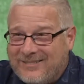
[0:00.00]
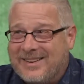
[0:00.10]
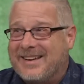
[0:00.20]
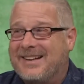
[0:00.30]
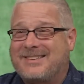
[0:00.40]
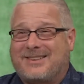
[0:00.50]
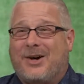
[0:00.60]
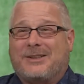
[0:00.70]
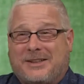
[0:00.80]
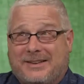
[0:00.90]
when they
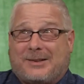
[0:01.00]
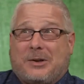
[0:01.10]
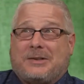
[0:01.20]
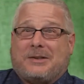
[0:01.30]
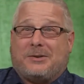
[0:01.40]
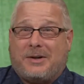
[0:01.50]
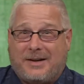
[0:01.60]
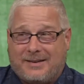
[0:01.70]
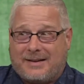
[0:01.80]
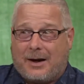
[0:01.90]
saw Jesus curse the tree,
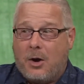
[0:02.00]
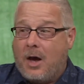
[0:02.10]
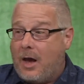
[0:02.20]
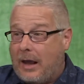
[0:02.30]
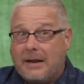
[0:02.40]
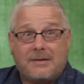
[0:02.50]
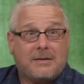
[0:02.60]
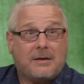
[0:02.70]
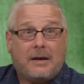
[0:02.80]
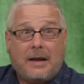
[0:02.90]
it's like, it's
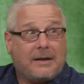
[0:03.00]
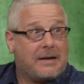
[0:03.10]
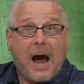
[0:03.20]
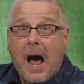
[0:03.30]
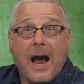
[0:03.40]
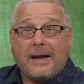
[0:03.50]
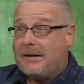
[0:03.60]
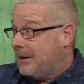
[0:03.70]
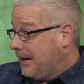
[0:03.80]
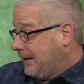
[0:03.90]
it died.
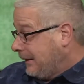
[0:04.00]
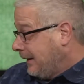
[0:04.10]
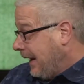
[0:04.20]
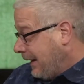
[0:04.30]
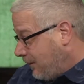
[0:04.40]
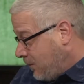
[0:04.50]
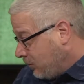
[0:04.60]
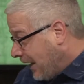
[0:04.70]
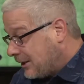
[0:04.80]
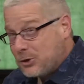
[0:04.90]
That was a tree. Like
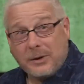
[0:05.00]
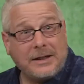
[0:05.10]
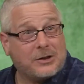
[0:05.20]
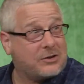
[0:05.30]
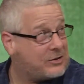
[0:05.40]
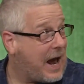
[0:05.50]
that, tree just